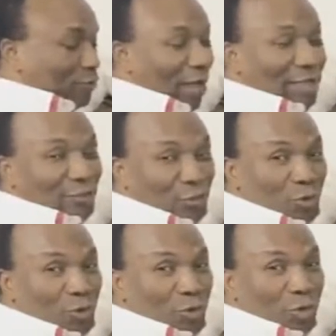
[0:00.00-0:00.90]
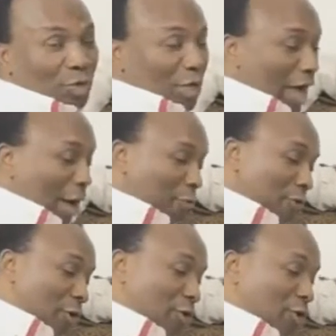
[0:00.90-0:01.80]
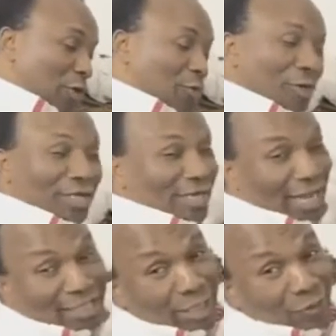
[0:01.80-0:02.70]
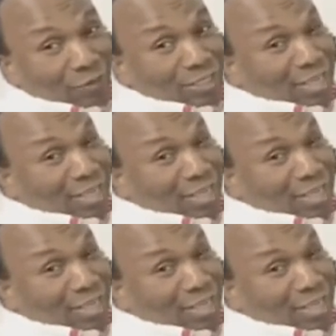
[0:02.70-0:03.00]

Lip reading: I do, I will not deal with the letter of this